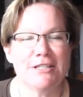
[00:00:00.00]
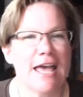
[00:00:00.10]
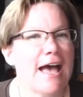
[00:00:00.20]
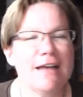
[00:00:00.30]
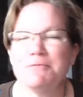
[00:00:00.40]

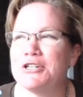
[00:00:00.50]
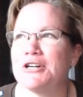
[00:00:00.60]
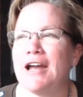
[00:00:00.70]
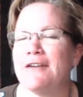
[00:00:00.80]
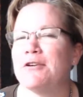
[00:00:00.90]
I'm
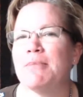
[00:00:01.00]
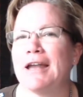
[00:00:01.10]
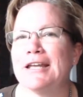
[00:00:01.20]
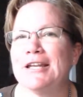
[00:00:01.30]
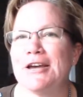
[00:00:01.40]
sure
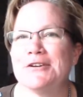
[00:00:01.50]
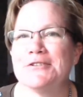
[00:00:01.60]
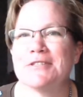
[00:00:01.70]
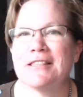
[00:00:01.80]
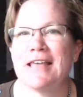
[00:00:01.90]
everybody
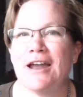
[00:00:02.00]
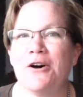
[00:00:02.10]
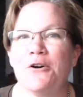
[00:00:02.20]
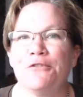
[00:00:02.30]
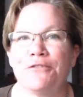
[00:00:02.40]
knows that
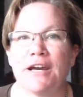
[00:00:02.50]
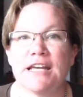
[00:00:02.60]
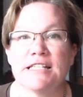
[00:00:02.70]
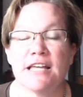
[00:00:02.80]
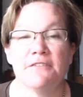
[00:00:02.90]
whole
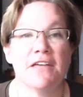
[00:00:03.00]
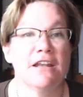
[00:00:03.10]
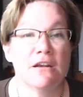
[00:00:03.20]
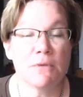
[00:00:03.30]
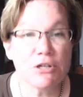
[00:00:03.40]
phrase of, in
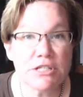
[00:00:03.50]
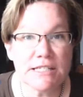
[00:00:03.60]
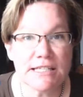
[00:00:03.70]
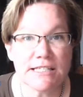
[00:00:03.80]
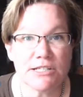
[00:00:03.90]
an
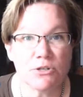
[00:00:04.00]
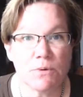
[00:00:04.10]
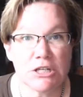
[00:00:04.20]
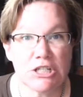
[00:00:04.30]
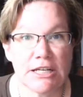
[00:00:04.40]
emergency
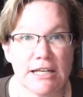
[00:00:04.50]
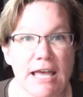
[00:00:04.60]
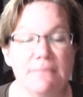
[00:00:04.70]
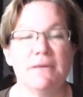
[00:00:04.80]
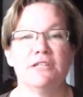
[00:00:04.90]
situation,
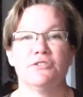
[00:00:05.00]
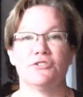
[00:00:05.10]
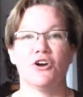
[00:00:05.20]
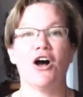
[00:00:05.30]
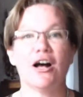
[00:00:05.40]

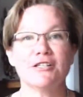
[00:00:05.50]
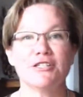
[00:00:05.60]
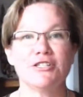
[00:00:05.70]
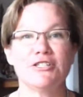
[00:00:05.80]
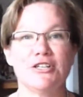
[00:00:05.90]
administer
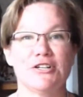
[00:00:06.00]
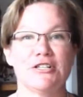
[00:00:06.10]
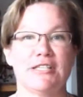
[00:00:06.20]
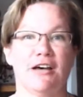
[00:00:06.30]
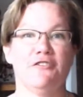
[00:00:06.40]
oxygen to
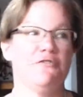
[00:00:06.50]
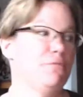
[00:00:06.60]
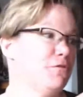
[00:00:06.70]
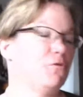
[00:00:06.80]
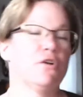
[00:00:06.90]
yourself
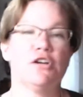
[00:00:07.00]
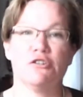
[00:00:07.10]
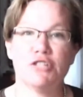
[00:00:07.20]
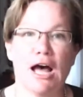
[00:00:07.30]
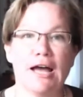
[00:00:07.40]
before your
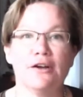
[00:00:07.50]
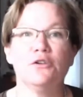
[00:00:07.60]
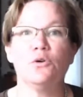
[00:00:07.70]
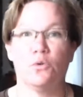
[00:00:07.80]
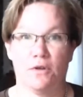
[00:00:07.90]
child
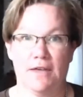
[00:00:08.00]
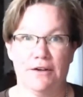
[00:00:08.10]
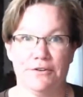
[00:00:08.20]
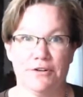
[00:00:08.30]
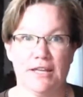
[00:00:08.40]
or the
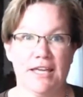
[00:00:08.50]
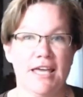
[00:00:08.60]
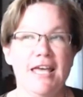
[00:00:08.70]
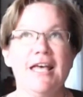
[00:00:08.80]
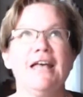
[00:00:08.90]
elderly.
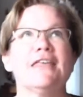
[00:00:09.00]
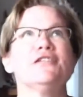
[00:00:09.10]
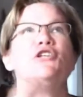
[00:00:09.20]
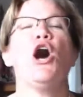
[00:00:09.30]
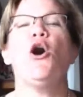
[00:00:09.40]
That
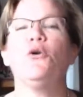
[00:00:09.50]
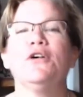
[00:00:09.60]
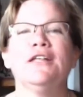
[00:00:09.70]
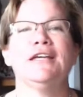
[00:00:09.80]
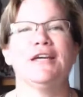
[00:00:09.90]

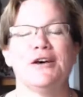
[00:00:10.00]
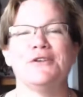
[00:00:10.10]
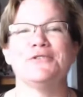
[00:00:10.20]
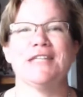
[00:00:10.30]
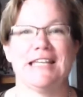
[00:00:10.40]
totally
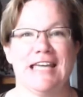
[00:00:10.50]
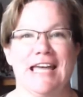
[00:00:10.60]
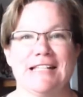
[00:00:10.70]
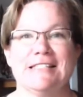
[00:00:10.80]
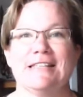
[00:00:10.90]
goes
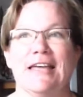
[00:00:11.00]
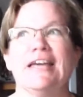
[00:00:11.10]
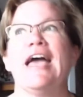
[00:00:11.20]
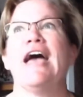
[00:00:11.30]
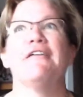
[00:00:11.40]
against like
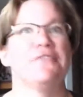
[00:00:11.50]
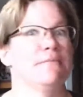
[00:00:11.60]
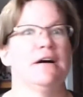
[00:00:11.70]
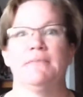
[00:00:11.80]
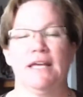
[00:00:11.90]
every
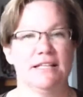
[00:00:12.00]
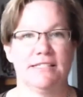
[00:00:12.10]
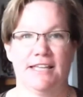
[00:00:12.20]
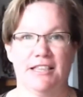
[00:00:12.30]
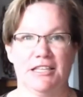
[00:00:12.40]
mama
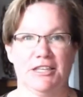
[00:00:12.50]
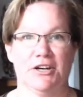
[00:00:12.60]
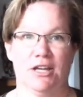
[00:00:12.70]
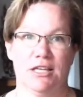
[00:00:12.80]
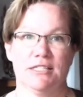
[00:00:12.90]
instinct that there
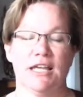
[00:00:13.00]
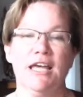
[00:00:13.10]
is.